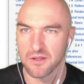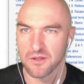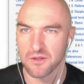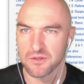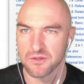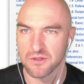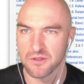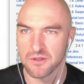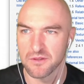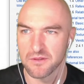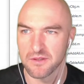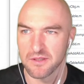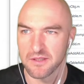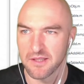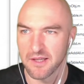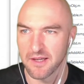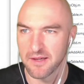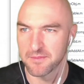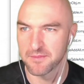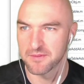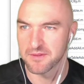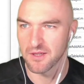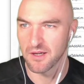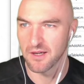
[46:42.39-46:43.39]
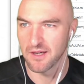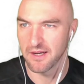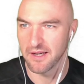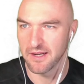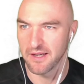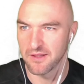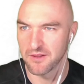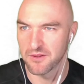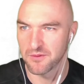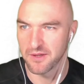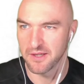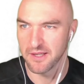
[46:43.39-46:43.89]
close all the tabs
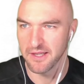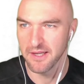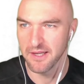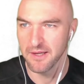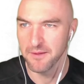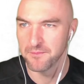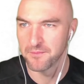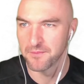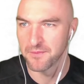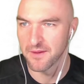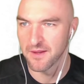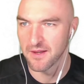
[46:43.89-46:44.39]
in 3D,